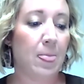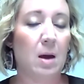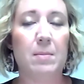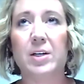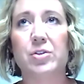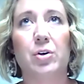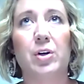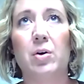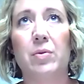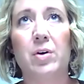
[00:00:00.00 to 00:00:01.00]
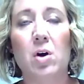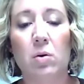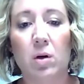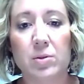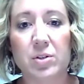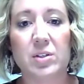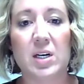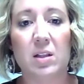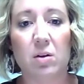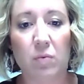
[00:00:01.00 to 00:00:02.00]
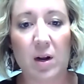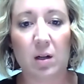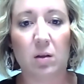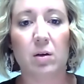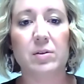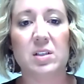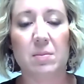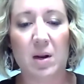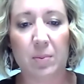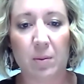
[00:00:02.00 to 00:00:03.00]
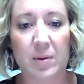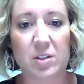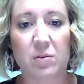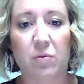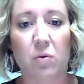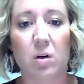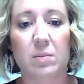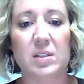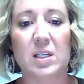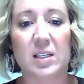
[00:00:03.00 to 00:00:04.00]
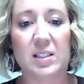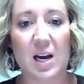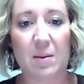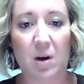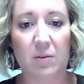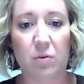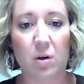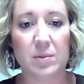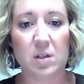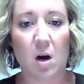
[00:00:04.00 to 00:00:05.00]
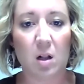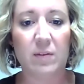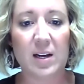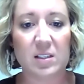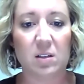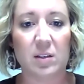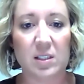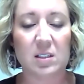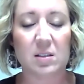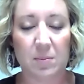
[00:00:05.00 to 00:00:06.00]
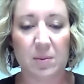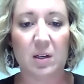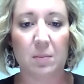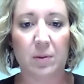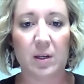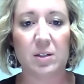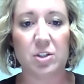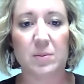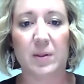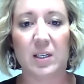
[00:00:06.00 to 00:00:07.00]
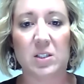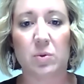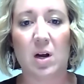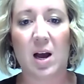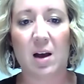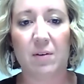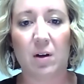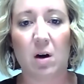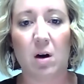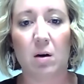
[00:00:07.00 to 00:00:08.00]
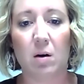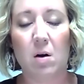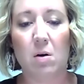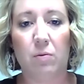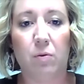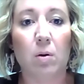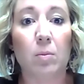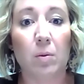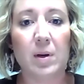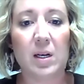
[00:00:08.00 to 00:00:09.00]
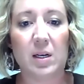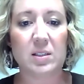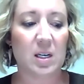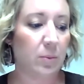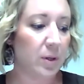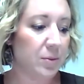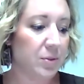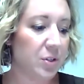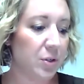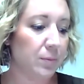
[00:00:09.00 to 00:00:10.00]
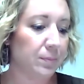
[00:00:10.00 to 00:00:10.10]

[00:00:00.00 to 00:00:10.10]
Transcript: Make sure the no-goes are done, the red alerts, the med permission forms, and the diet mod forms. All of that still needs to be completed just because we're not having our formal meetings like we used to.